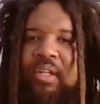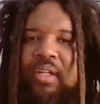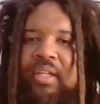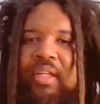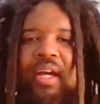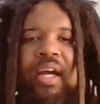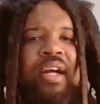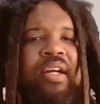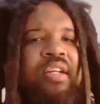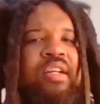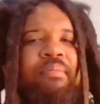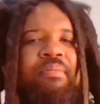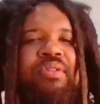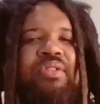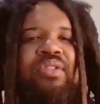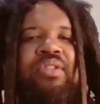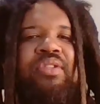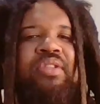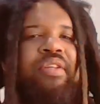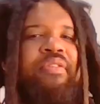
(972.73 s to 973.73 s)
Jacob
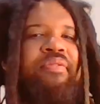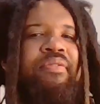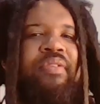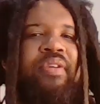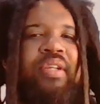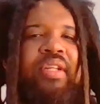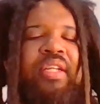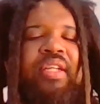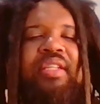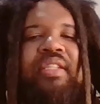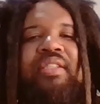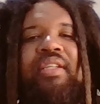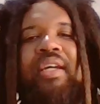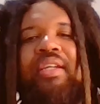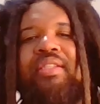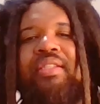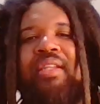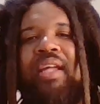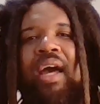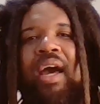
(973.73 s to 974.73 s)
is different. He
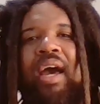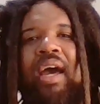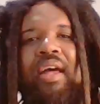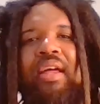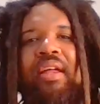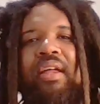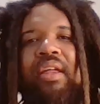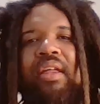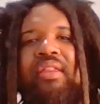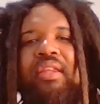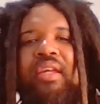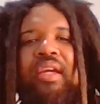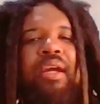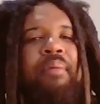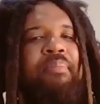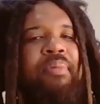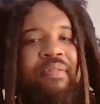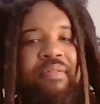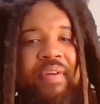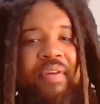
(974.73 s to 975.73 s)
says that the
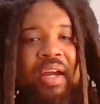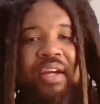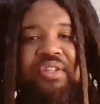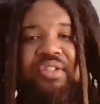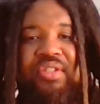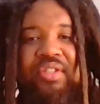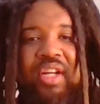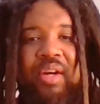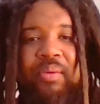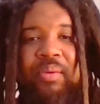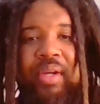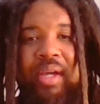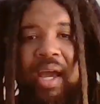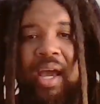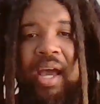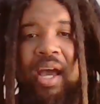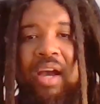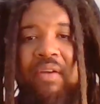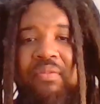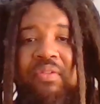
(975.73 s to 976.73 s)
imperfections that we
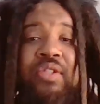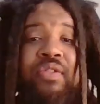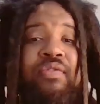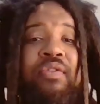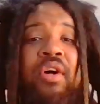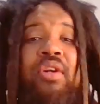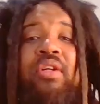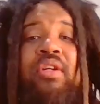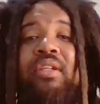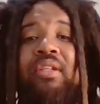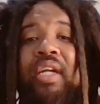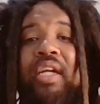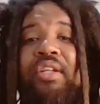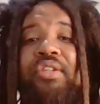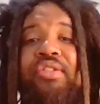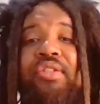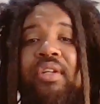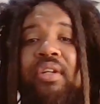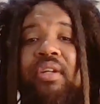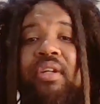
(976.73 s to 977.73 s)
have, this fallen
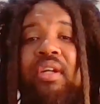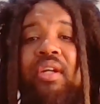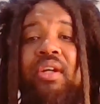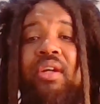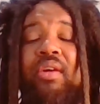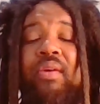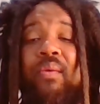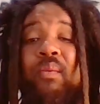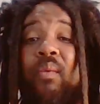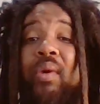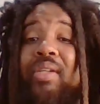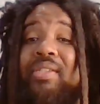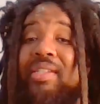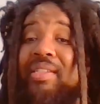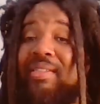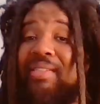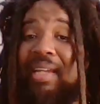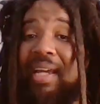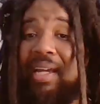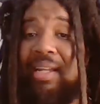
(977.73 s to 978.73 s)
nature, was
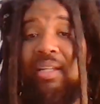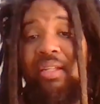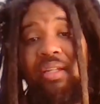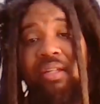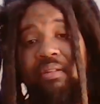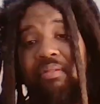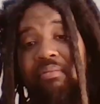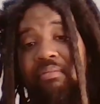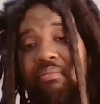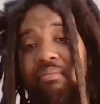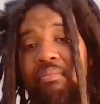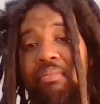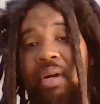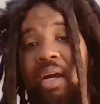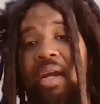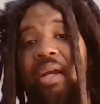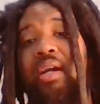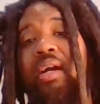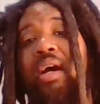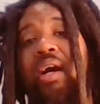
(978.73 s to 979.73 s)
intended
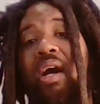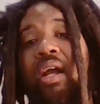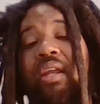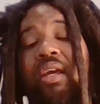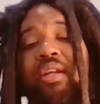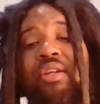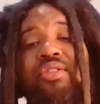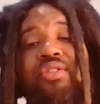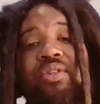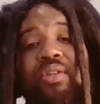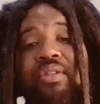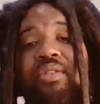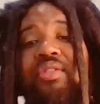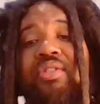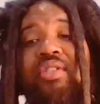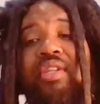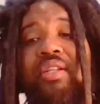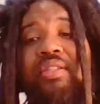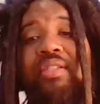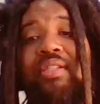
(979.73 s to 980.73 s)
by God in a certain
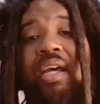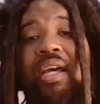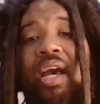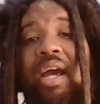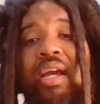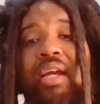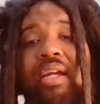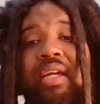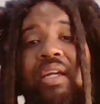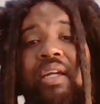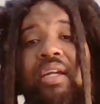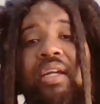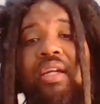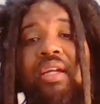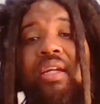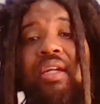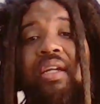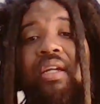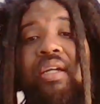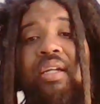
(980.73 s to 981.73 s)
sense that
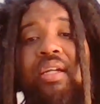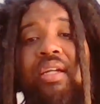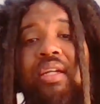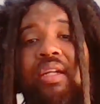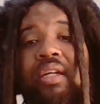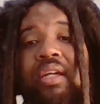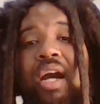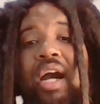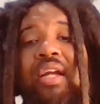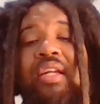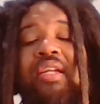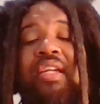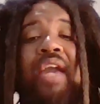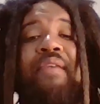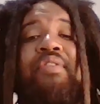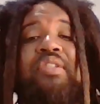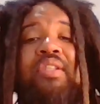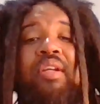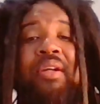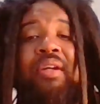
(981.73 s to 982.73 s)
God
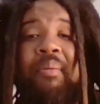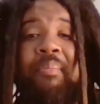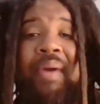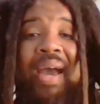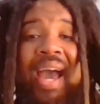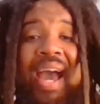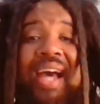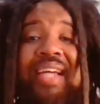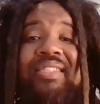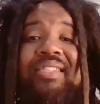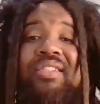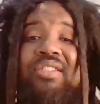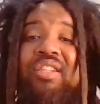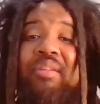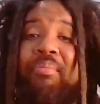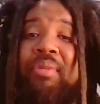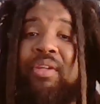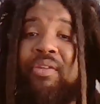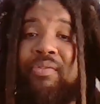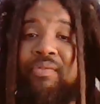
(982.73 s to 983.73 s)
gave us the capacity to
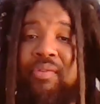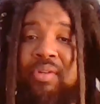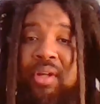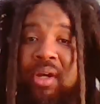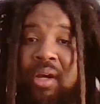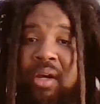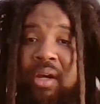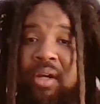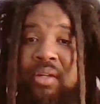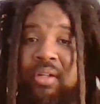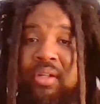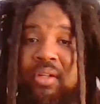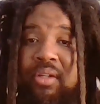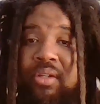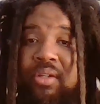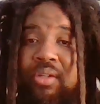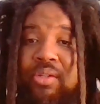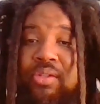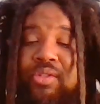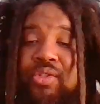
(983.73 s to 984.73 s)
be flawed
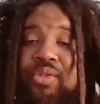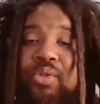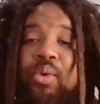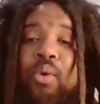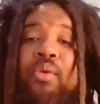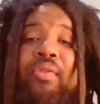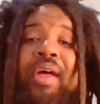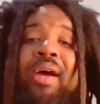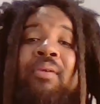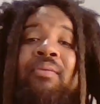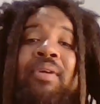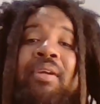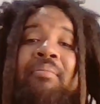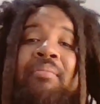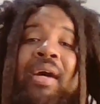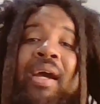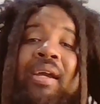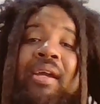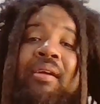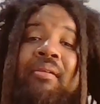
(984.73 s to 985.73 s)
so that we
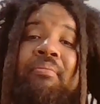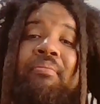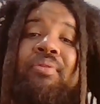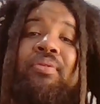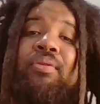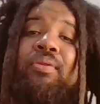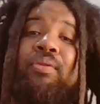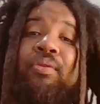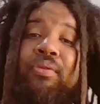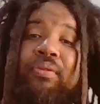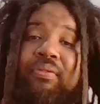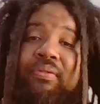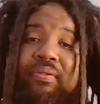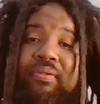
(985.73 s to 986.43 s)
might improve,